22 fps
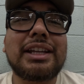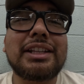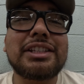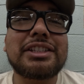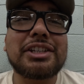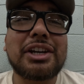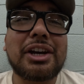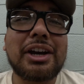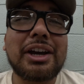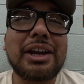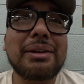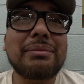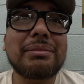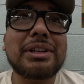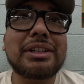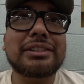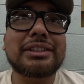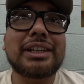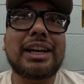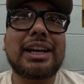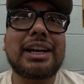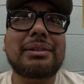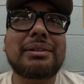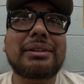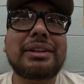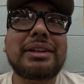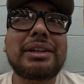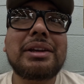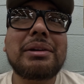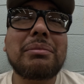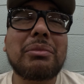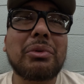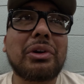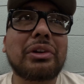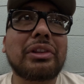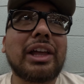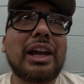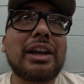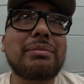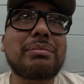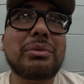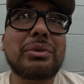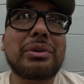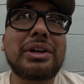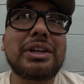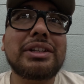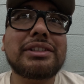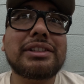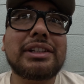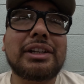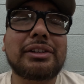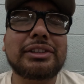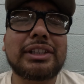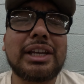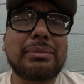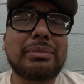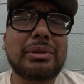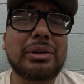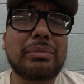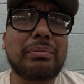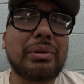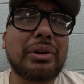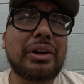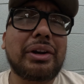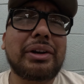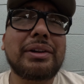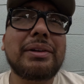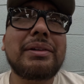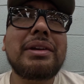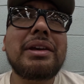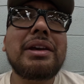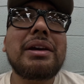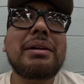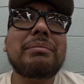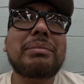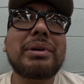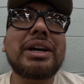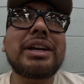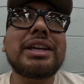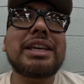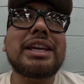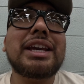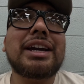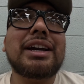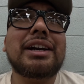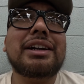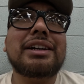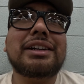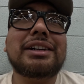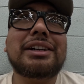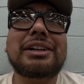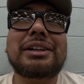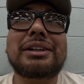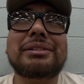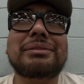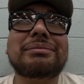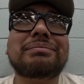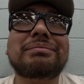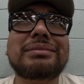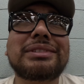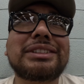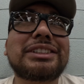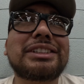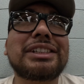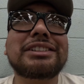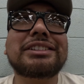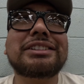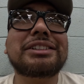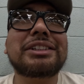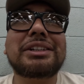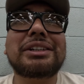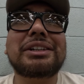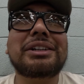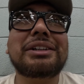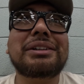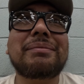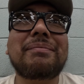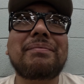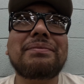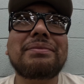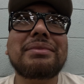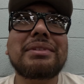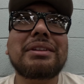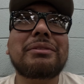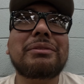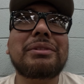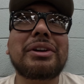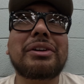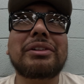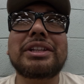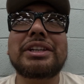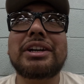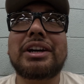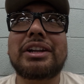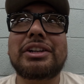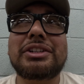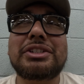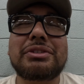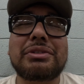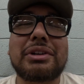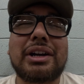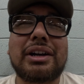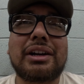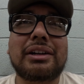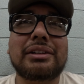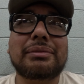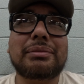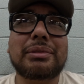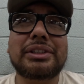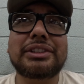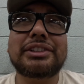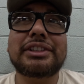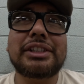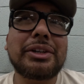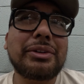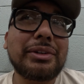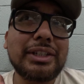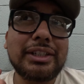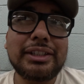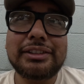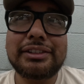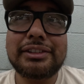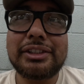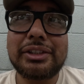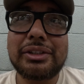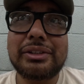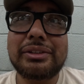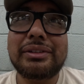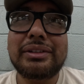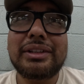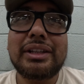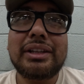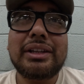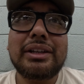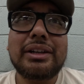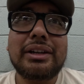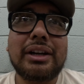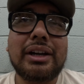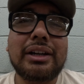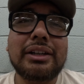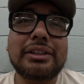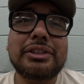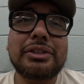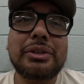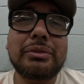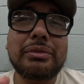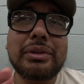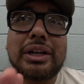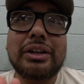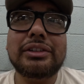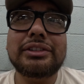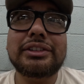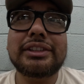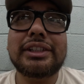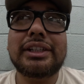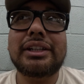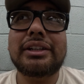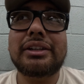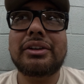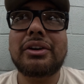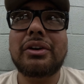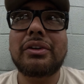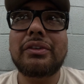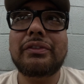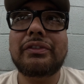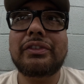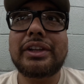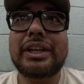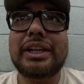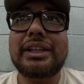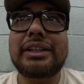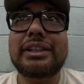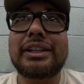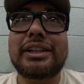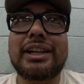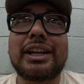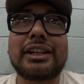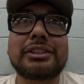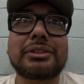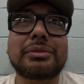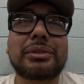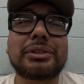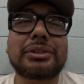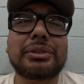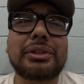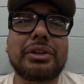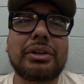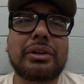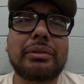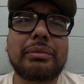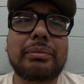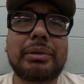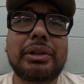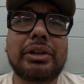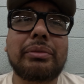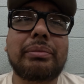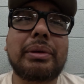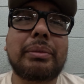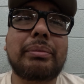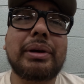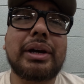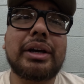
time, because I had more life points and I was able to burn. But yeah, it's just we only got a draw. We're still in this though, 2 rounds in. Hopefully the next ones will go a little bit